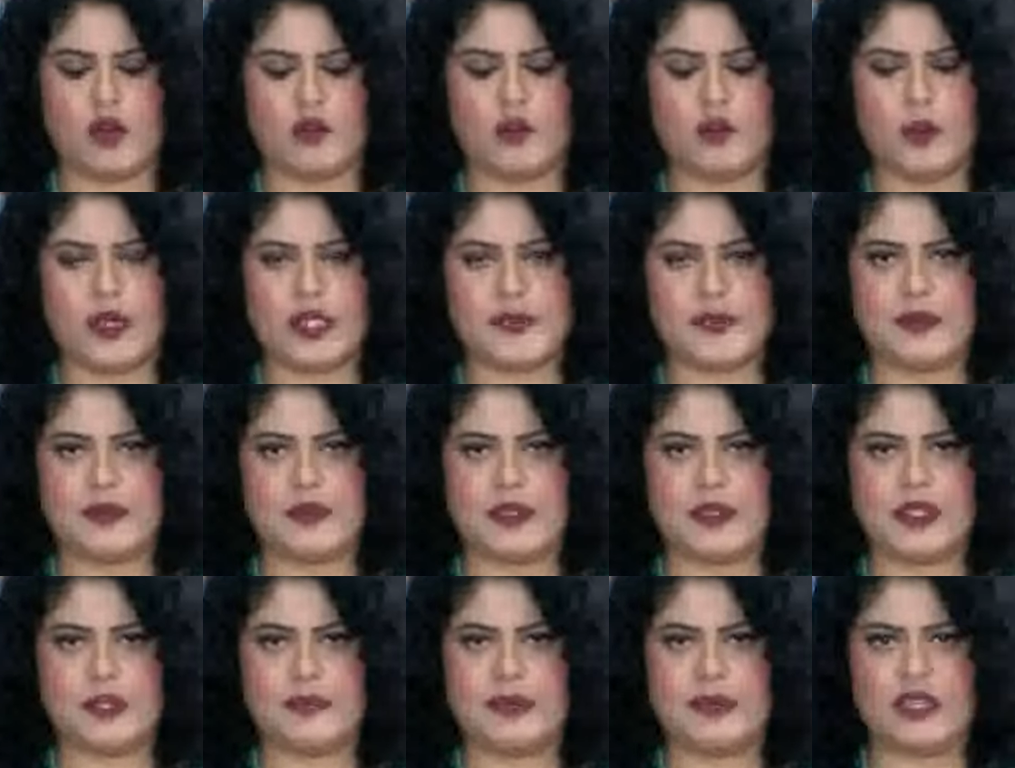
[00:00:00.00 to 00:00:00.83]
of words
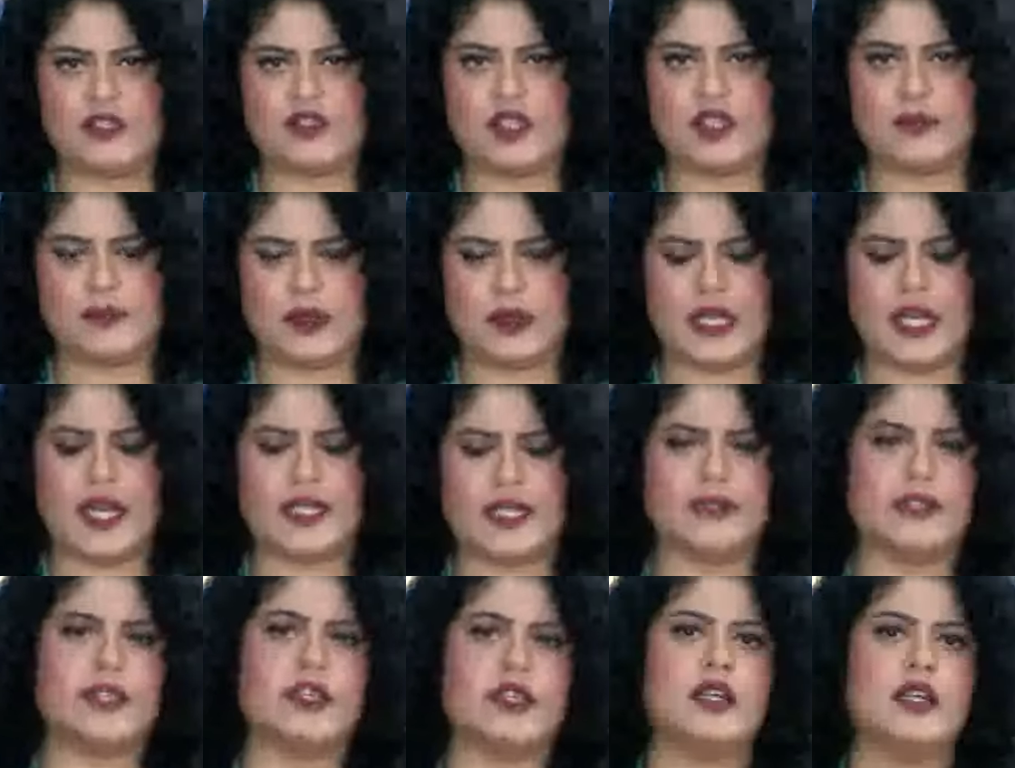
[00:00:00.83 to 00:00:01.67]
between the BJP
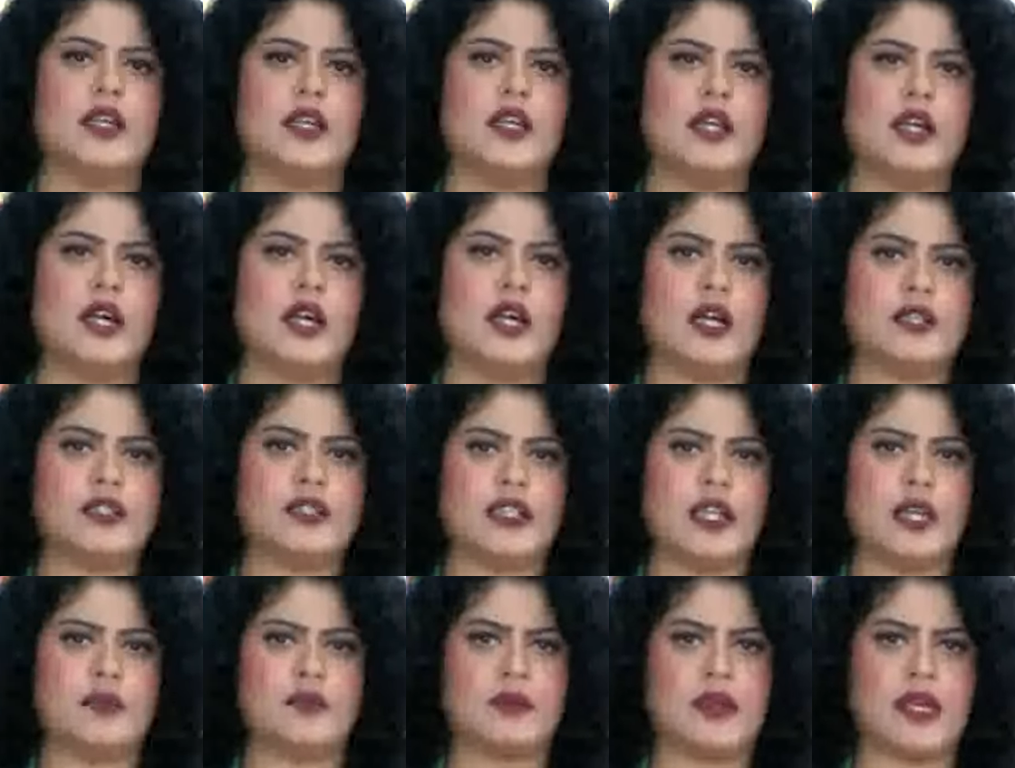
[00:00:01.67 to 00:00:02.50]
and the uh,
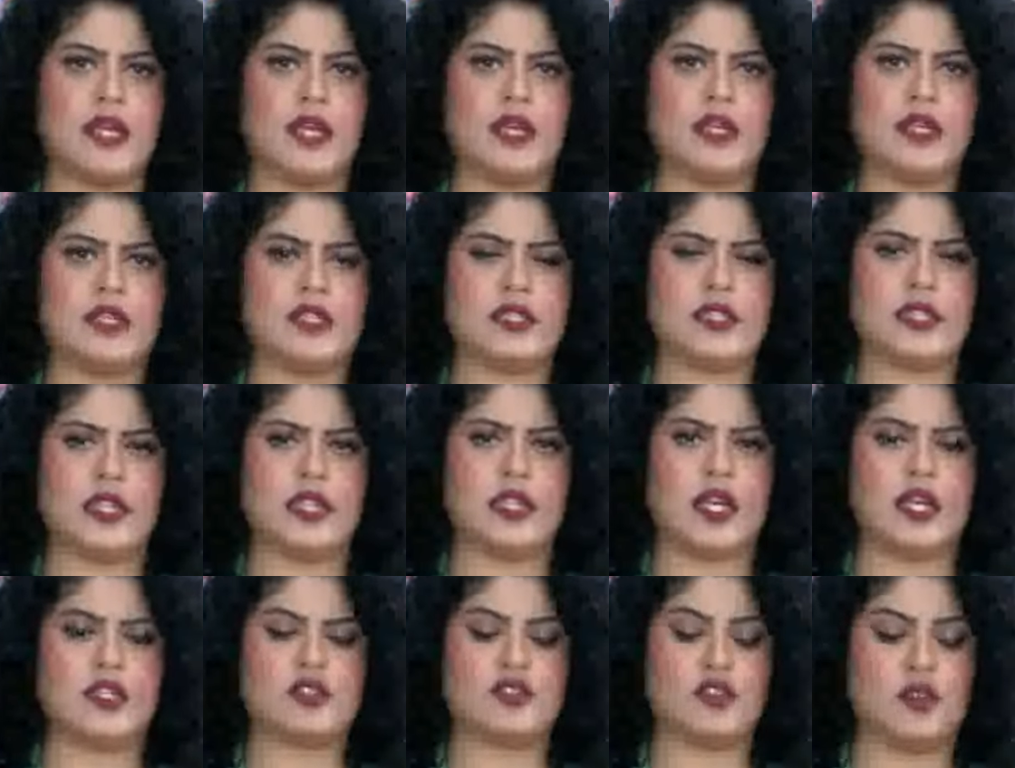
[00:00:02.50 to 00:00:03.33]
DMK in the
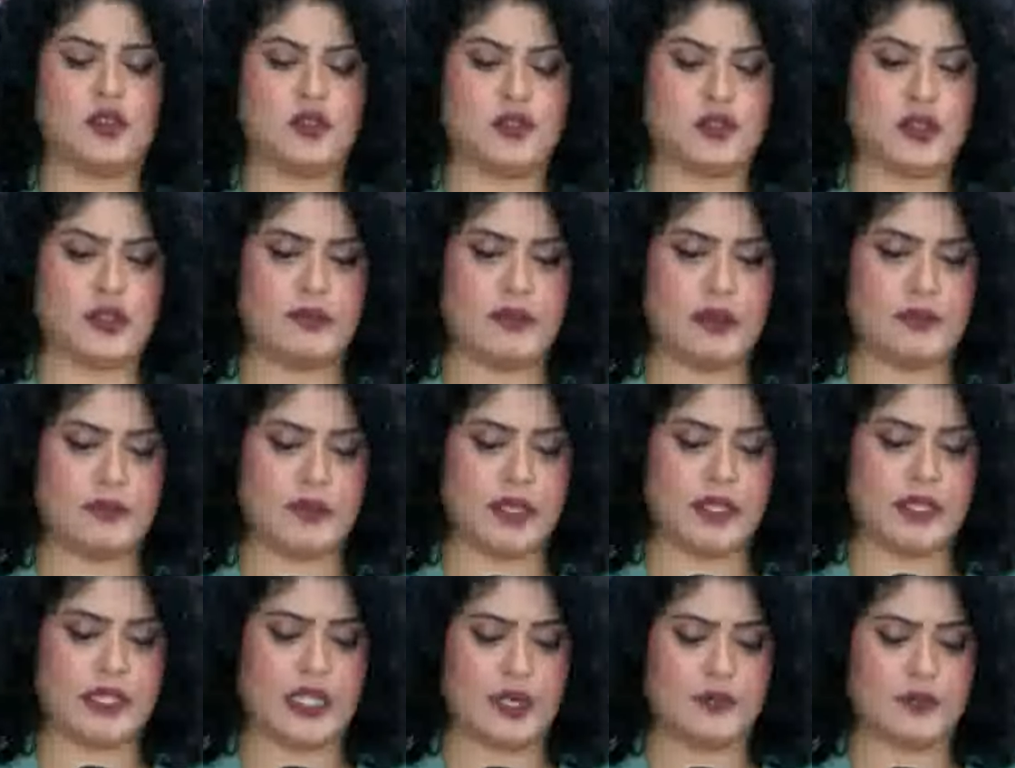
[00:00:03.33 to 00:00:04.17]
alliance. Also,
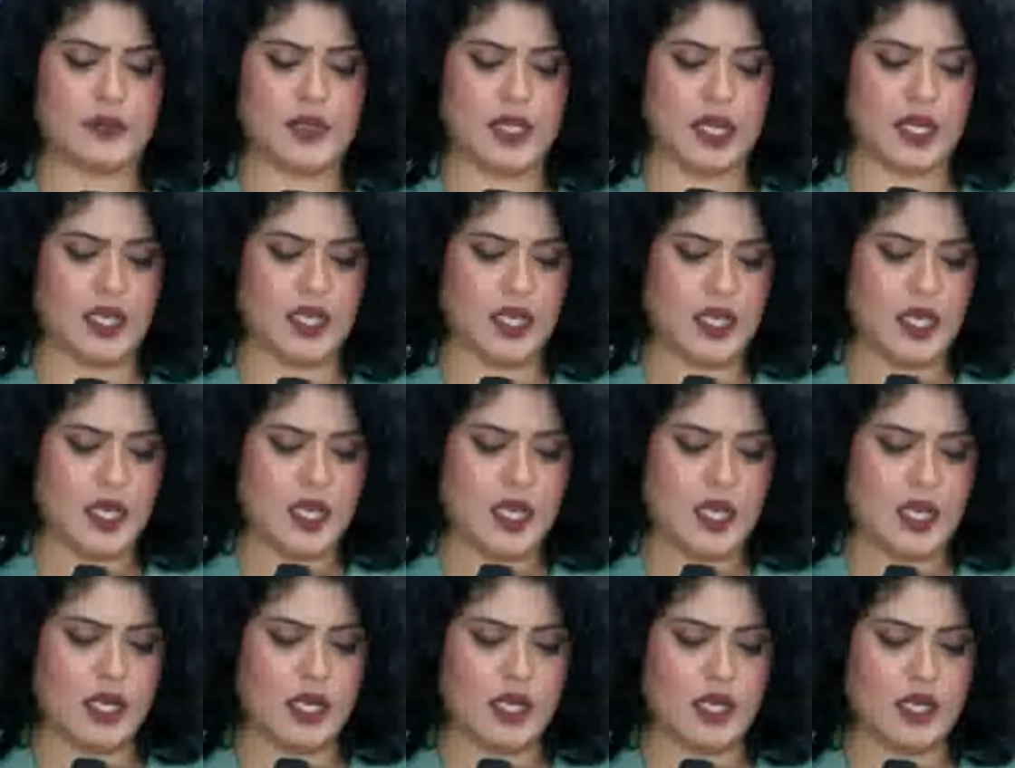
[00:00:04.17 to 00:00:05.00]
remember, DMK,
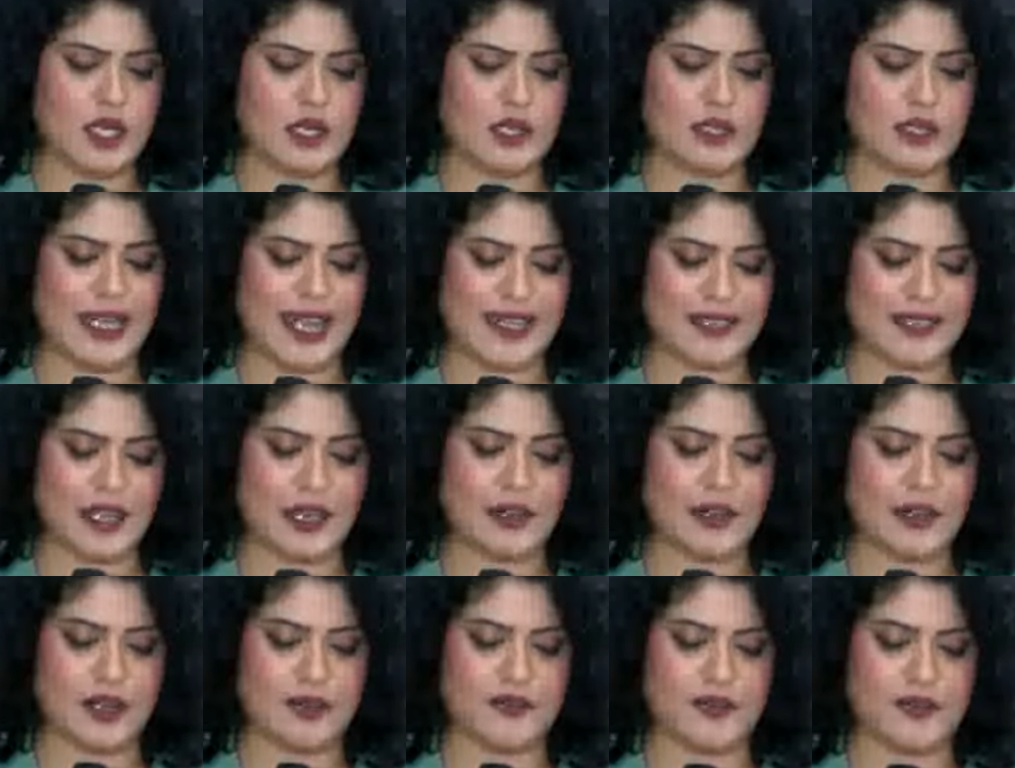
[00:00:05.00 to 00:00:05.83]
uh, NRI